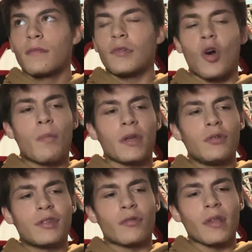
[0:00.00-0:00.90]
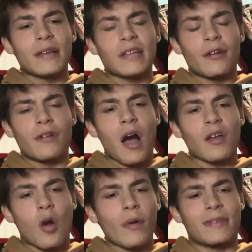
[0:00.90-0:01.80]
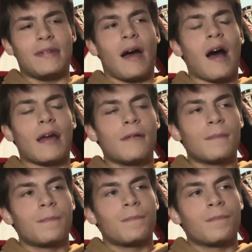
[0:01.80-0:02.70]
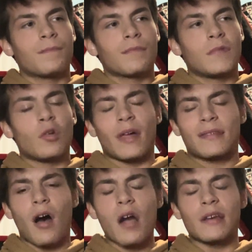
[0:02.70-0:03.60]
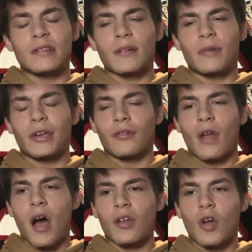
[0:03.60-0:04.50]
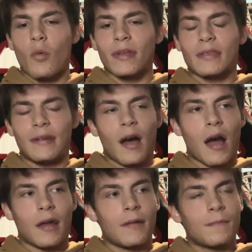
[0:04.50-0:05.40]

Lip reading: But you need to realize that you're not going to die. That talking to somebody, you're not going to die.